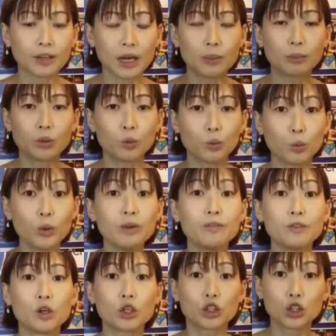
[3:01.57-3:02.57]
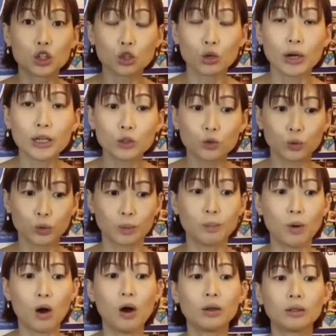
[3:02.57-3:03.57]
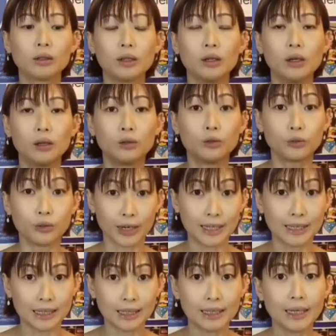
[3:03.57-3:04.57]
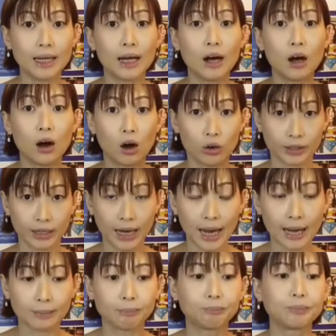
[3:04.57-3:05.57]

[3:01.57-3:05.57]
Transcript: April with your strengths report ready on hand.